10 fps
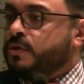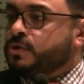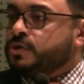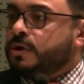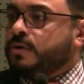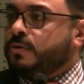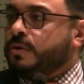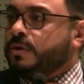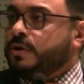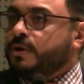
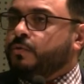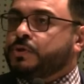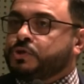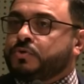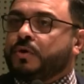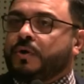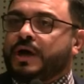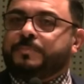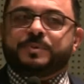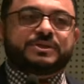So would you
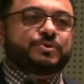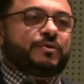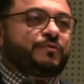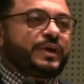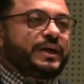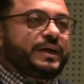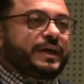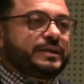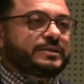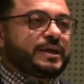go up into a fight
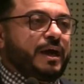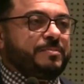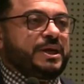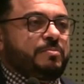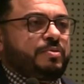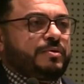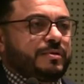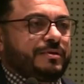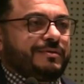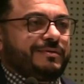against Habib
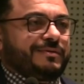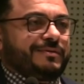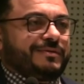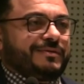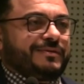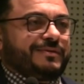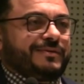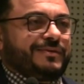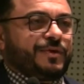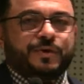
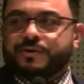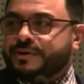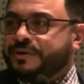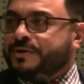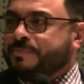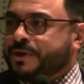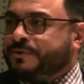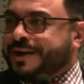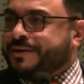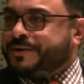or you know
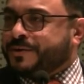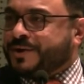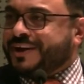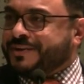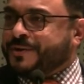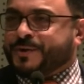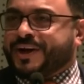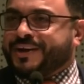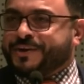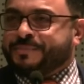McGregor, or or
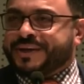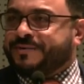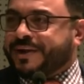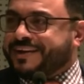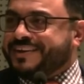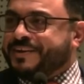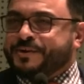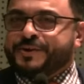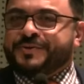O'Connor, McGregor? You know you